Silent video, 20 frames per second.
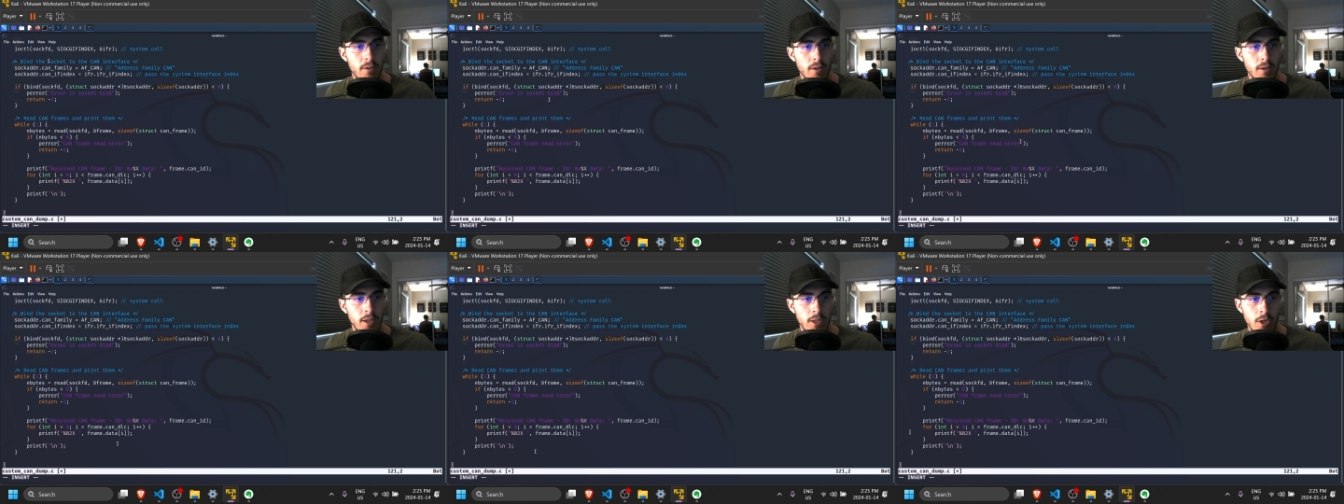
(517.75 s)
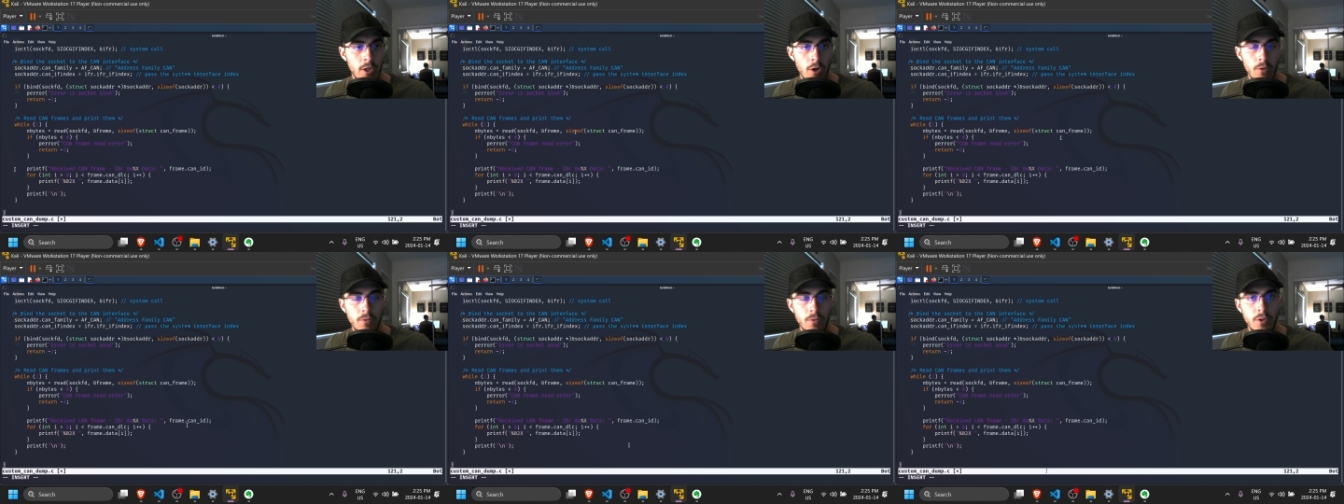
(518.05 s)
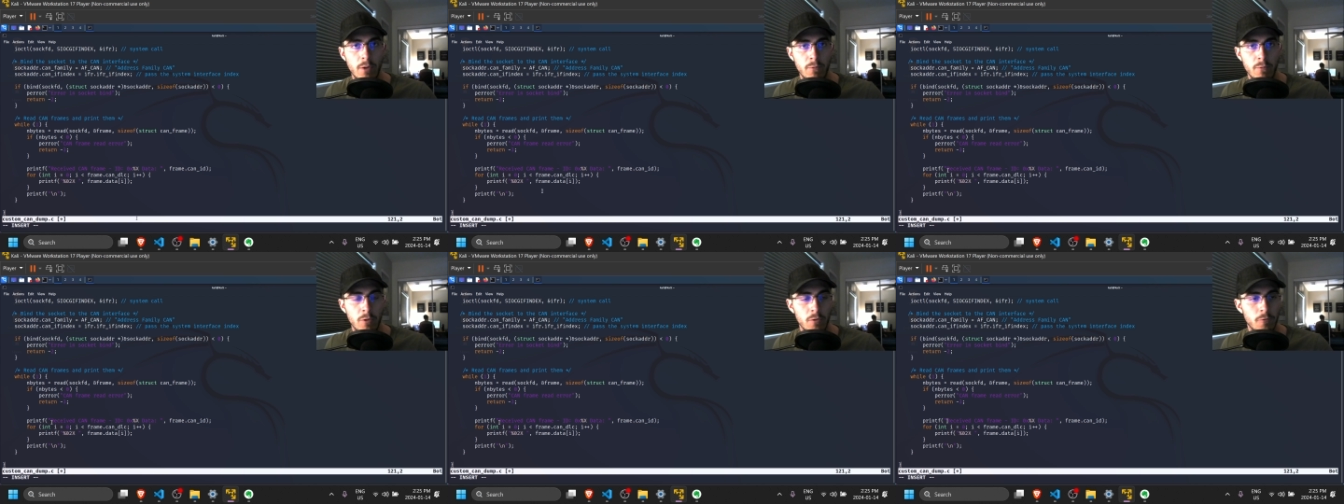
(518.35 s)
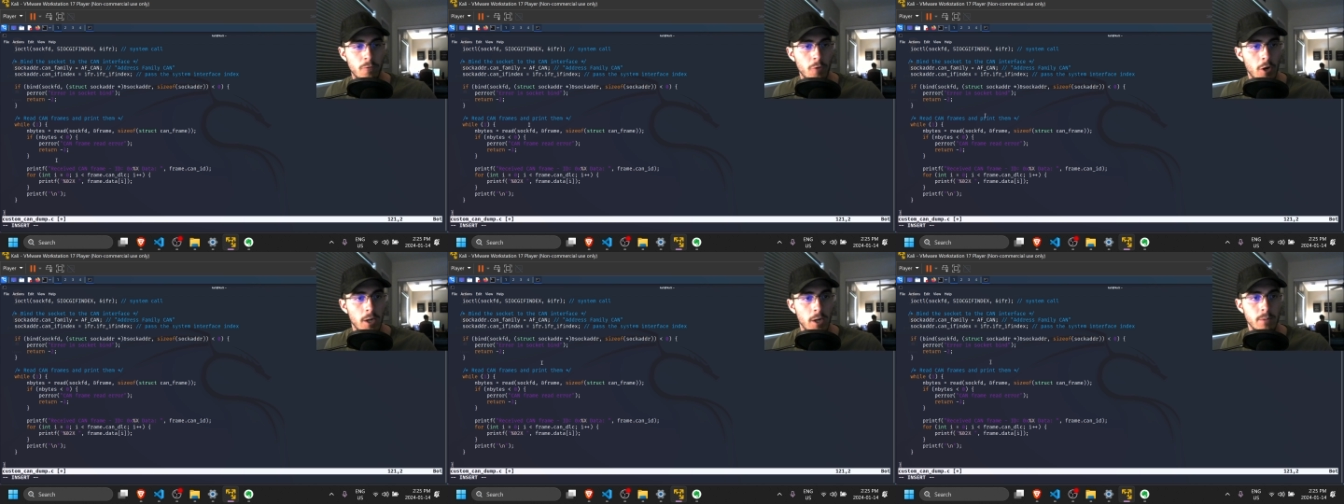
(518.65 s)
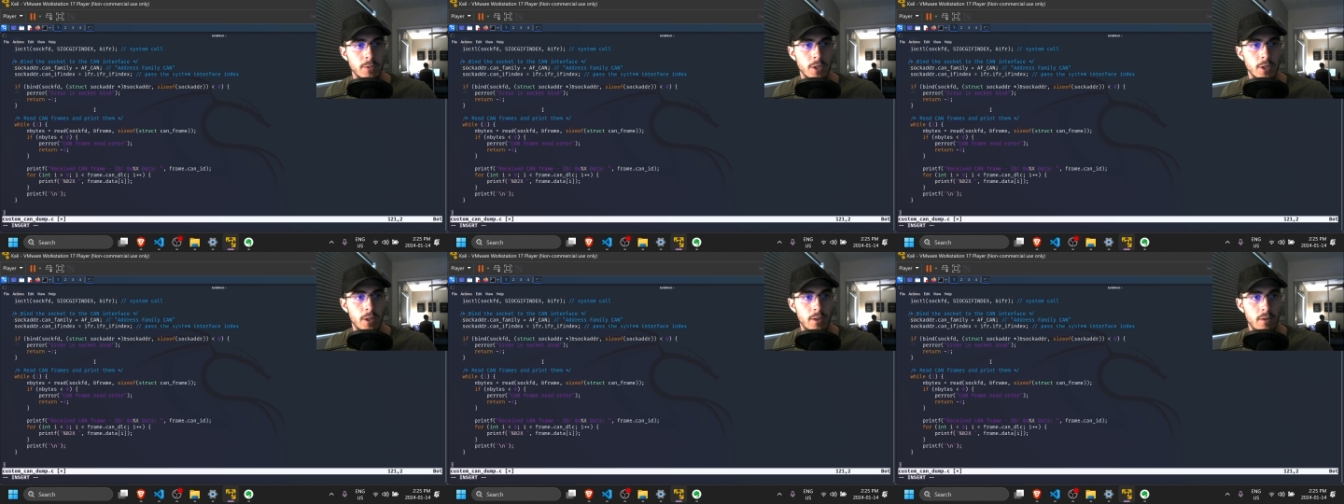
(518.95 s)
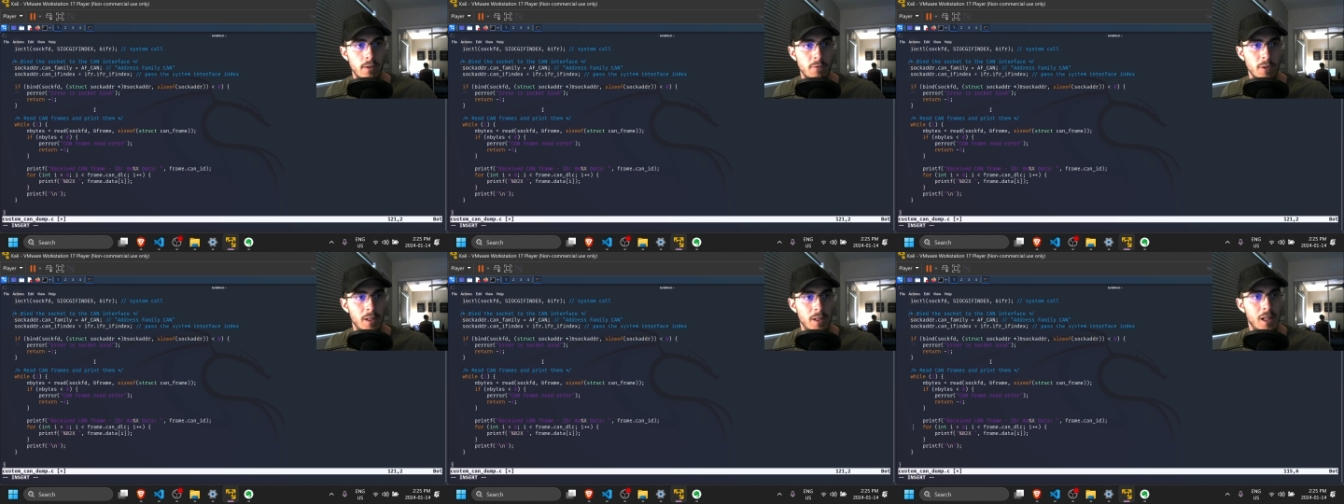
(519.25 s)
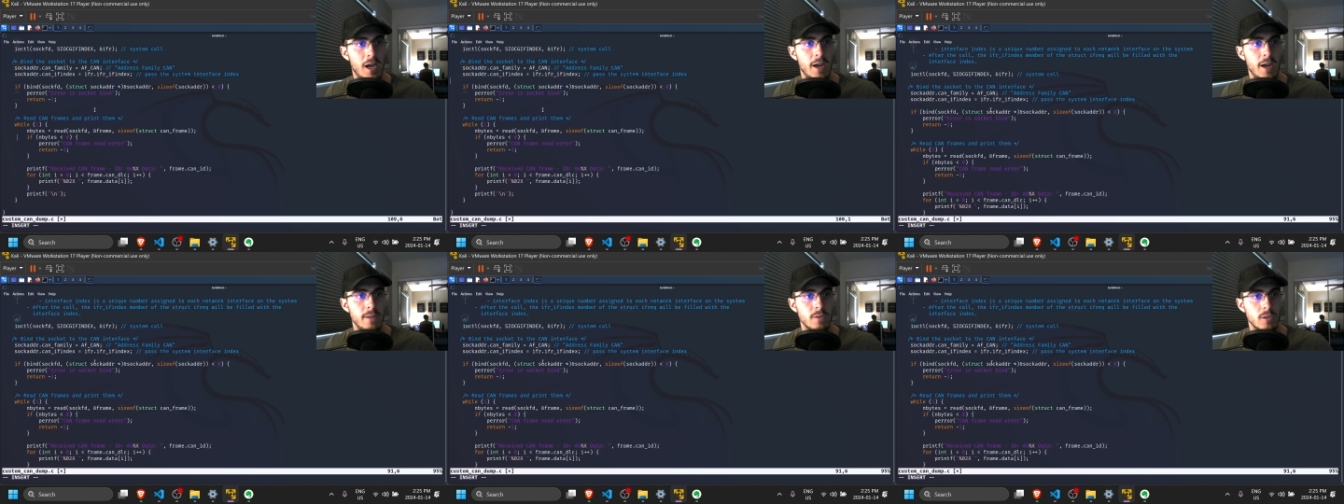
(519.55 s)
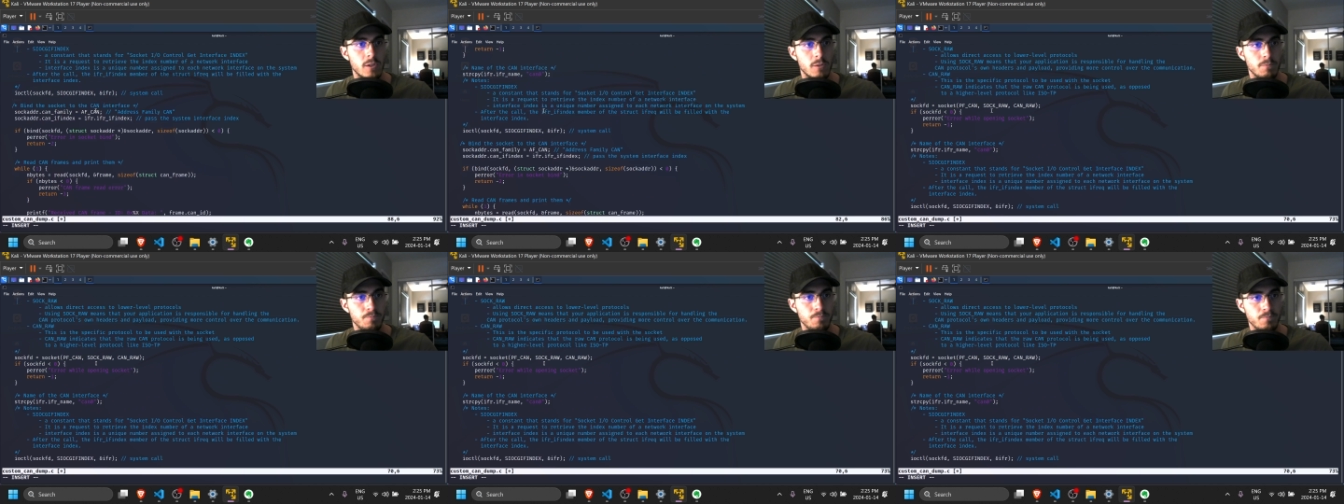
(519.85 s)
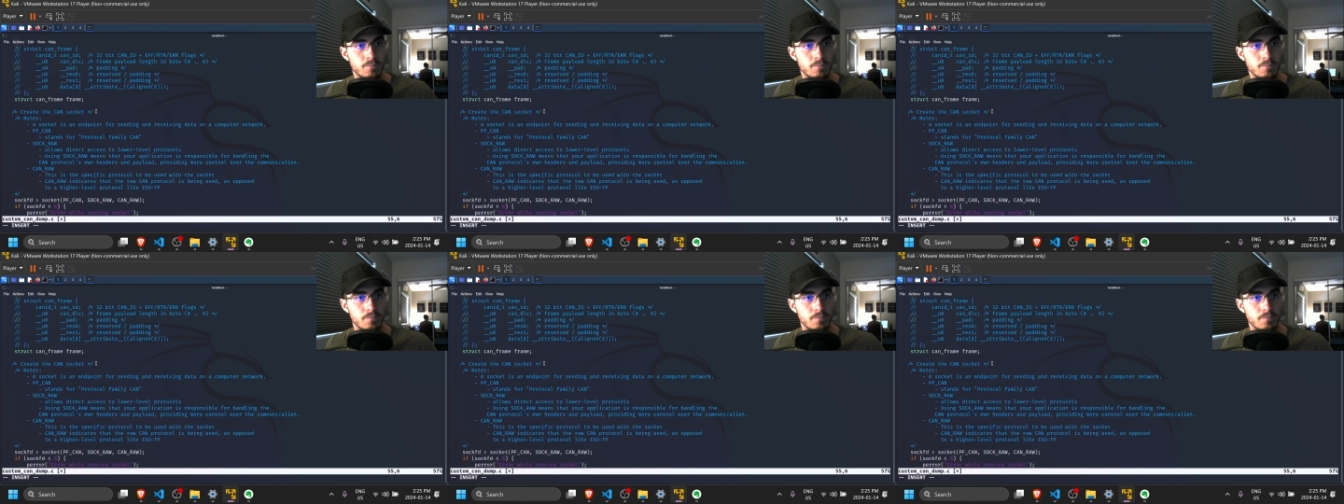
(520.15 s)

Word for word: you know different frames on different lines.